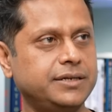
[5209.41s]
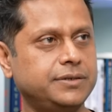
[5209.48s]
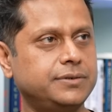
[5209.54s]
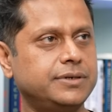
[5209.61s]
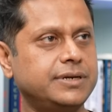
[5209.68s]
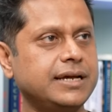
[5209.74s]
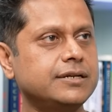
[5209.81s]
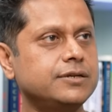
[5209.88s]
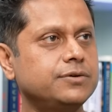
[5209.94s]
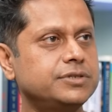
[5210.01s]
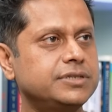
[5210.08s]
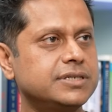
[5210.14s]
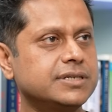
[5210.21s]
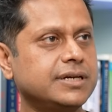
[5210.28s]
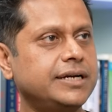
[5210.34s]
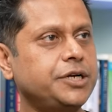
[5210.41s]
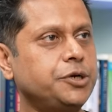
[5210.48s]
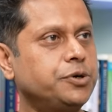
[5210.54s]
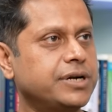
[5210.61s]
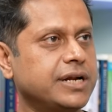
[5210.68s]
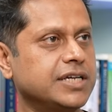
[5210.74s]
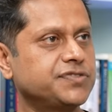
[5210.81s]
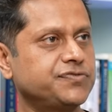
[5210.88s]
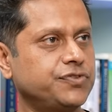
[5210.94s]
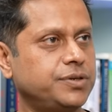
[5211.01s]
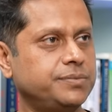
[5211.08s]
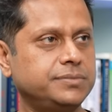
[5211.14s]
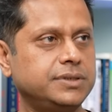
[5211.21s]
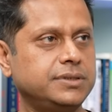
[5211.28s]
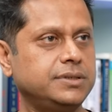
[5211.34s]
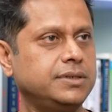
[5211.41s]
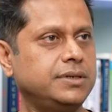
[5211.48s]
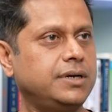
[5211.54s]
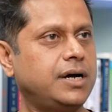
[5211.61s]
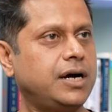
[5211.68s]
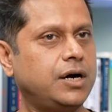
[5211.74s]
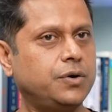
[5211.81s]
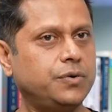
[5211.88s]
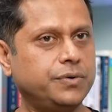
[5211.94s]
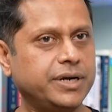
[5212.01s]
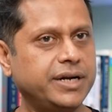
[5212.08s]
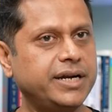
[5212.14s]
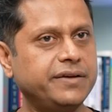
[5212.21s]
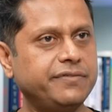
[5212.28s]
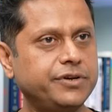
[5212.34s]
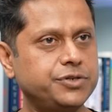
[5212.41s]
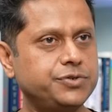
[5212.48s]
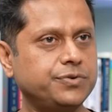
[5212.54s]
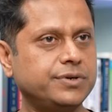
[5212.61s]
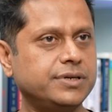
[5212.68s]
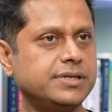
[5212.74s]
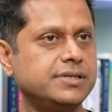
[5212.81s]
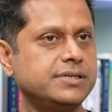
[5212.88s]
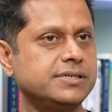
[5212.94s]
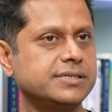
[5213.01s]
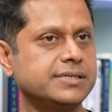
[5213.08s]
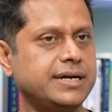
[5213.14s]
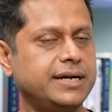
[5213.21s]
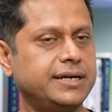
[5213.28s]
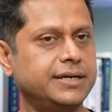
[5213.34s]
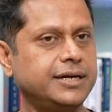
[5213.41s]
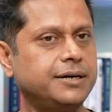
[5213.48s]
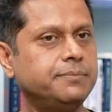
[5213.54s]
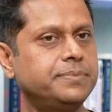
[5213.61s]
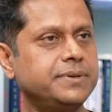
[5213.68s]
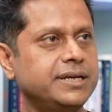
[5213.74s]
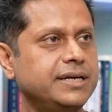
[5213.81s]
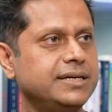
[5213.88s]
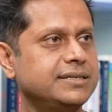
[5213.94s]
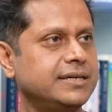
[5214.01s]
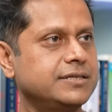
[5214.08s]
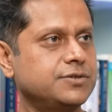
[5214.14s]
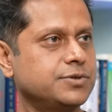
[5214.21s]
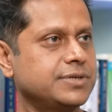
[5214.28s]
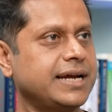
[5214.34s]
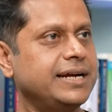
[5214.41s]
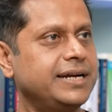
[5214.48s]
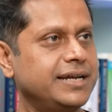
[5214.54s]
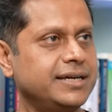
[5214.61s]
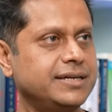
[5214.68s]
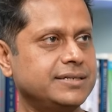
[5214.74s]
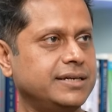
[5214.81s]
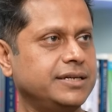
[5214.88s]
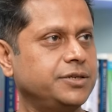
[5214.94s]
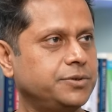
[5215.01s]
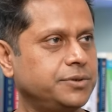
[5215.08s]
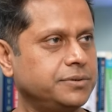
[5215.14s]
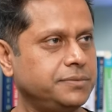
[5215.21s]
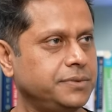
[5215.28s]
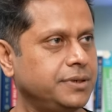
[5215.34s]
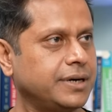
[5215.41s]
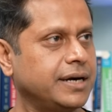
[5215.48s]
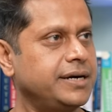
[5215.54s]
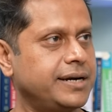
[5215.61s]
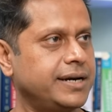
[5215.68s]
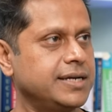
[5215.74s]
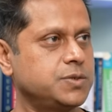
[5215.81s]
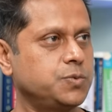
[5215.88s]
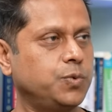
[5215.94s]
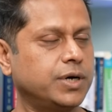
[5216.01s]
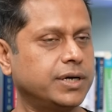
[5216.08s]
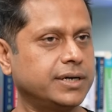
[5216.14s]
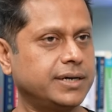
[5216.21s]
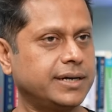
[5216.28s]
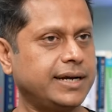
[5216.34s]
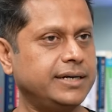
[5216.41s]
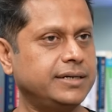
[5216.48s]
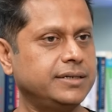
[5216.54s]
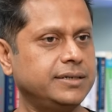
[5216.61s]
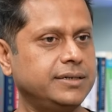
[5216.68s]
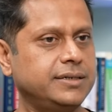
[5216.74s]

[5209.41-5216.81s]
You know, technologies continue to transform how individuals and companies and societies and you know countries work right